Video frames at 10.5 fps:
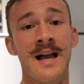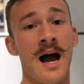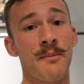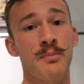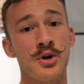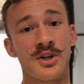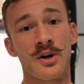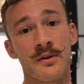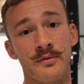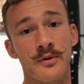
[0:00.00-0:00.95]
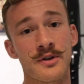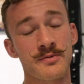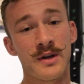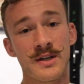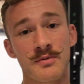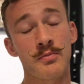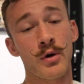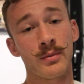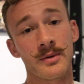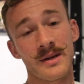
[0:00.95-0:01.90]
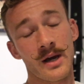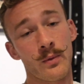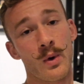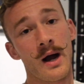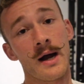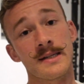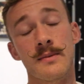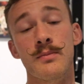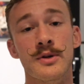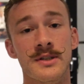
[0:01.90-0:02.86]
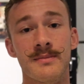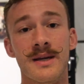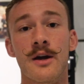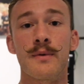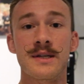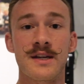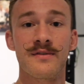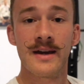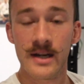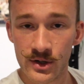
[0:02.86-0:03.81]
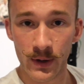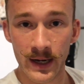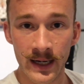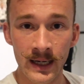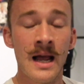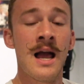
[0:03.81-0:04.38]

and pushing on through the sprints would probably be unwise and putting me at risk of injury.